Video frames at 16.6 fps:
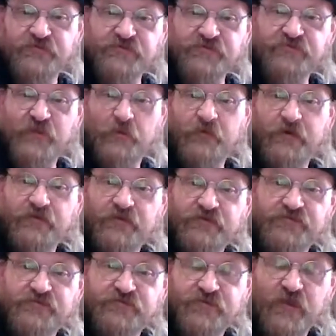is somebody
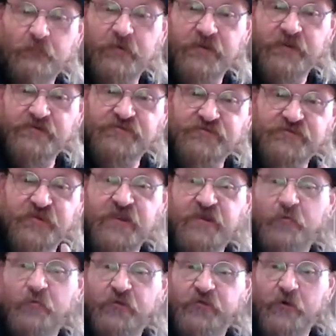has
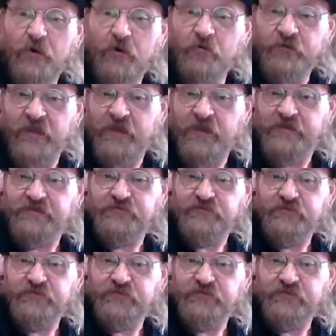seen with their own eyes.